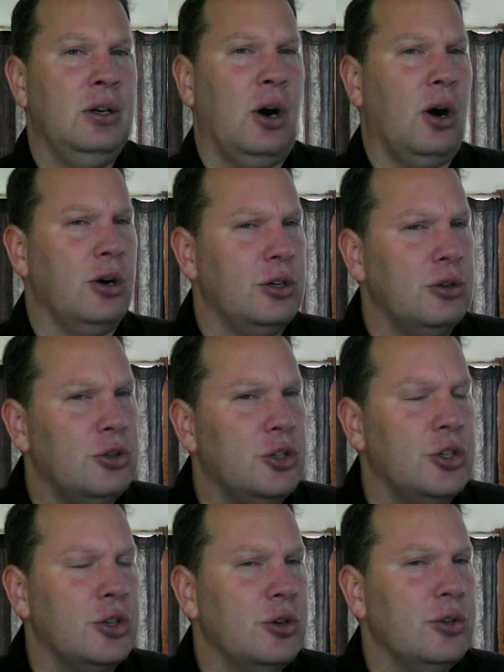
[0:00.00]
Are you
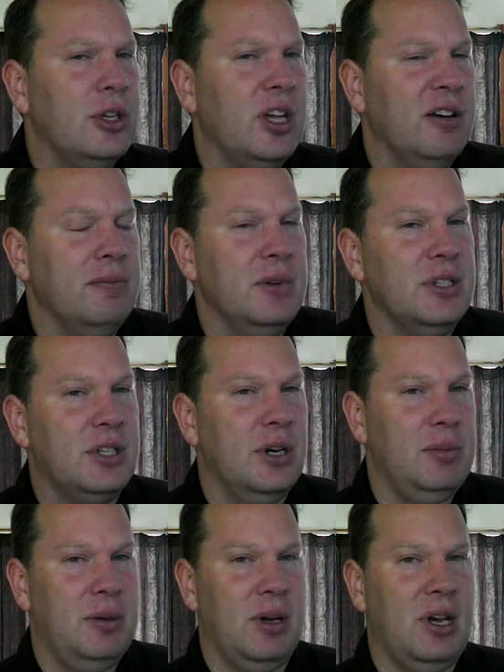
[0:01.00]
sure the government's going
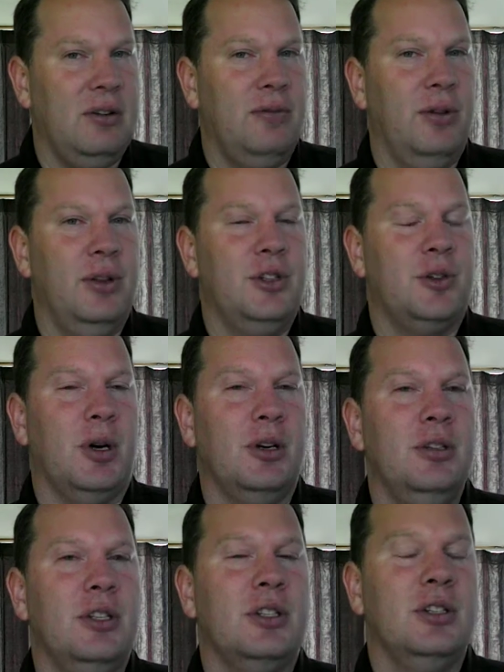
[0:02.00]
to be paying for those
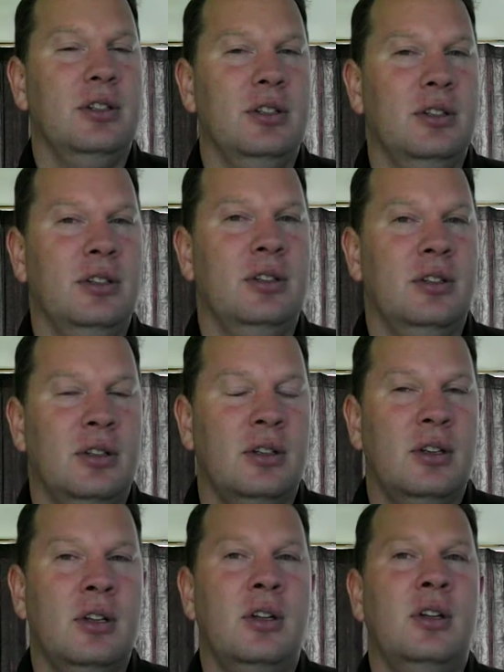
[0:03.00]
roads?
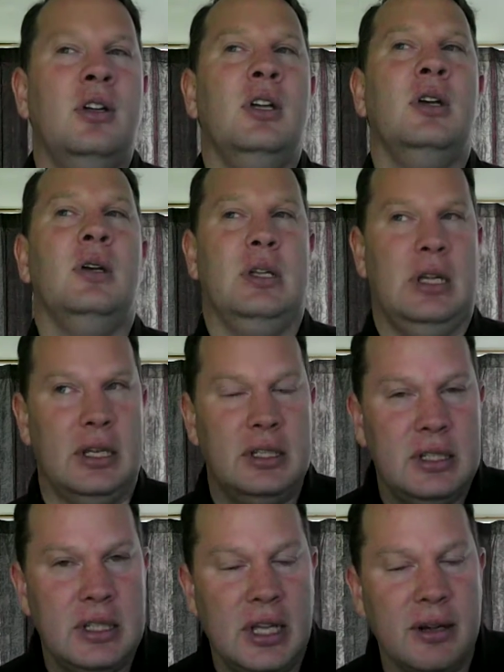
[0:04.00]

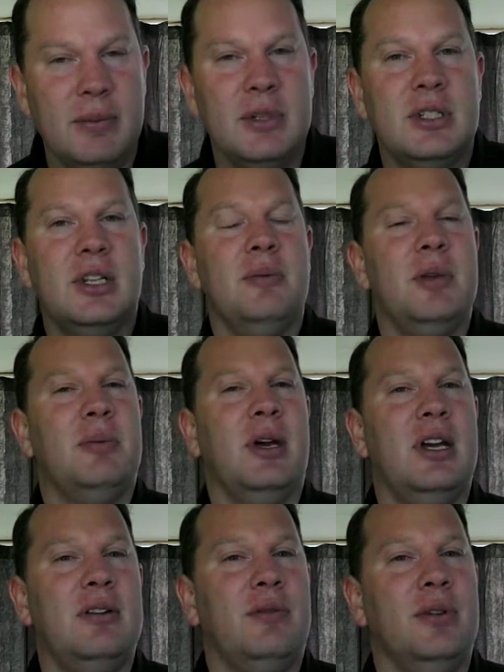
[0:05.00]
yes, the government's going to be
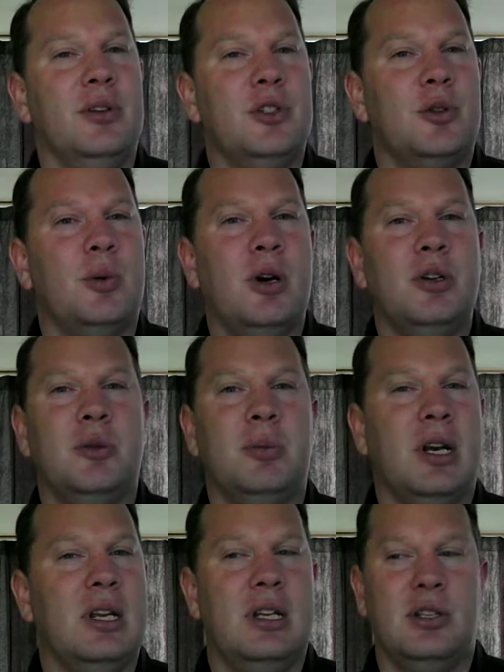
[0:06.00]
paying for those roads,
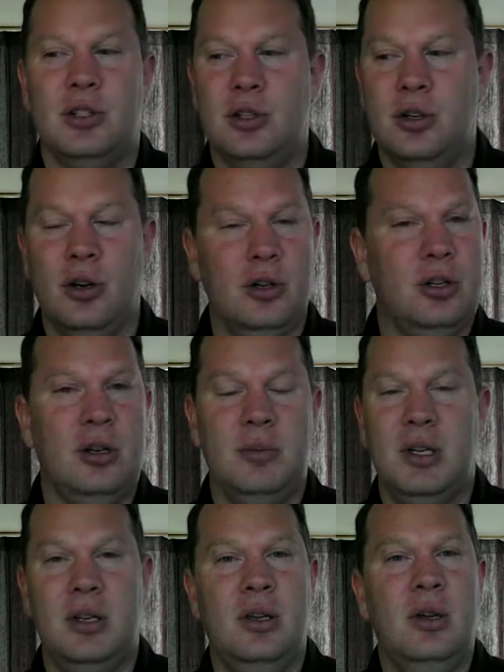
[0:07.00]
but it's not going to
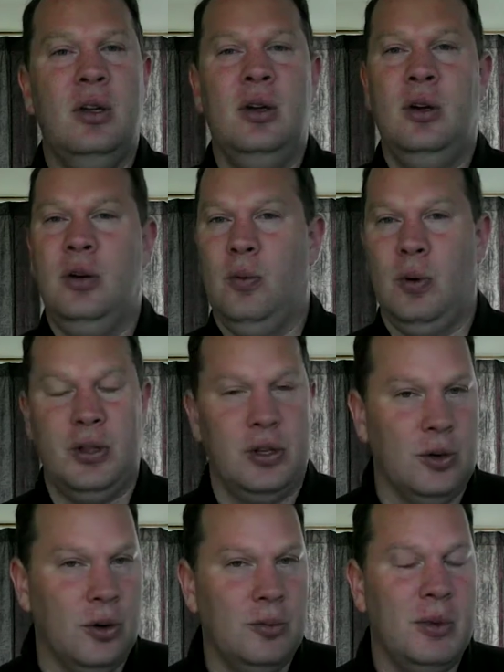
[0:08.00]
be with
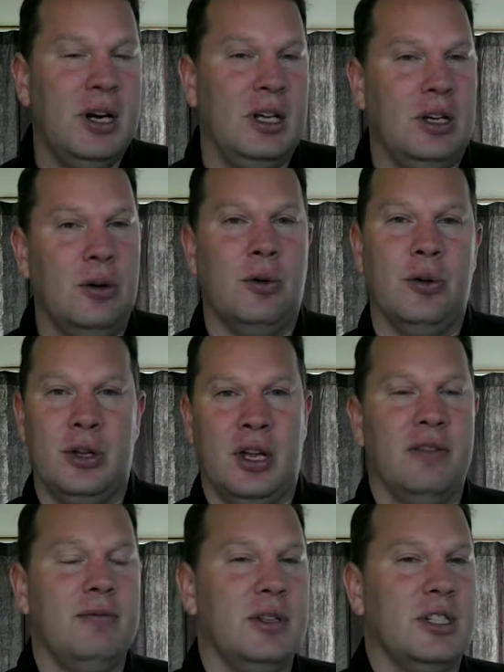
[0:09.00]
your money or the
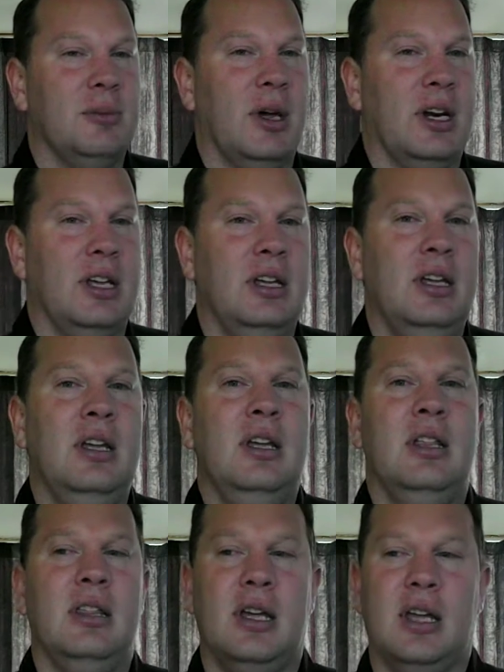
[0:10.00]
government's money.
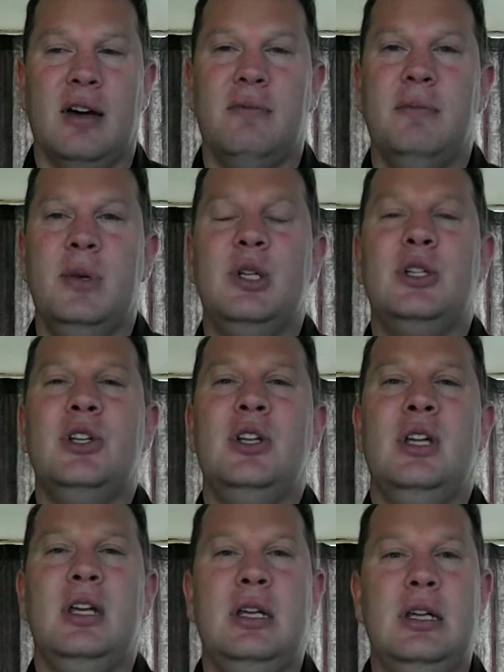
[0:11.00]
The government
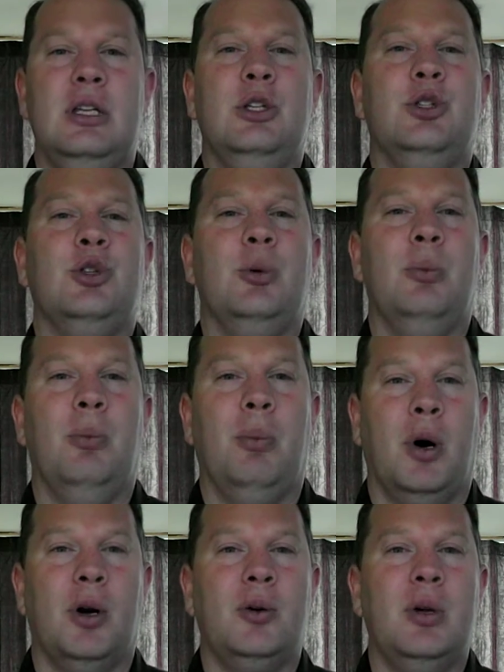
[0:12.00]
is
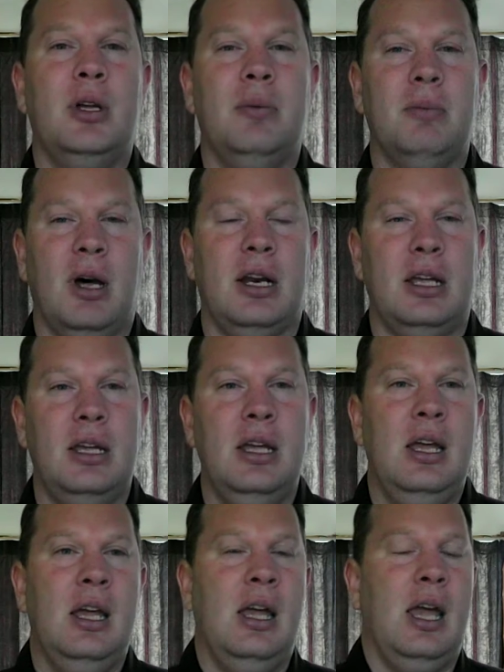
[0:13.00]
borrowing money
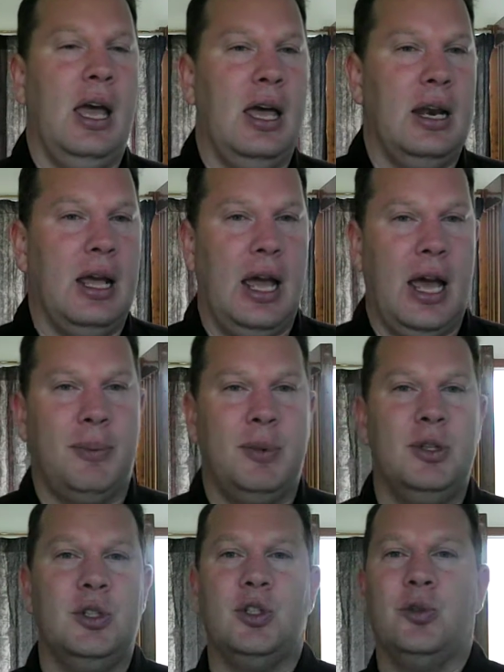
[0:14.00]
and it
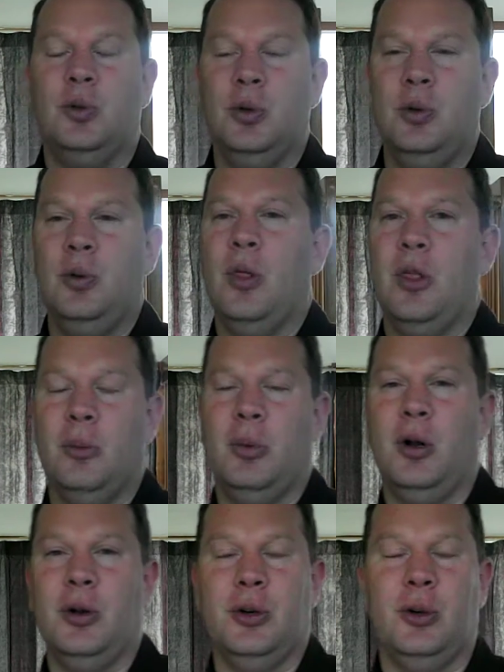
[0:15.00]
happens through the
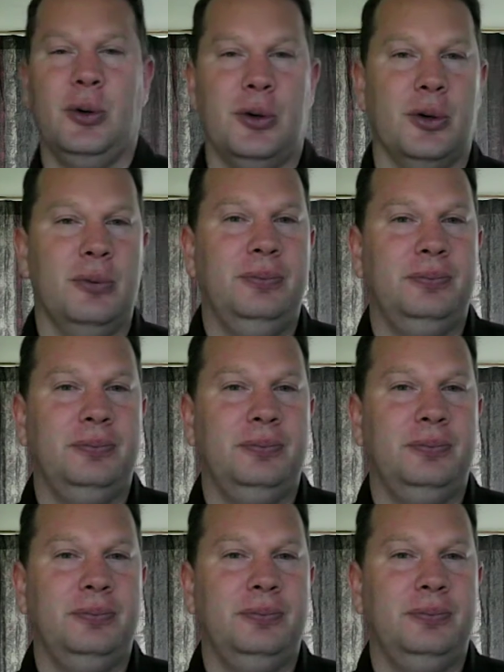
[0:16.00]
bondholder.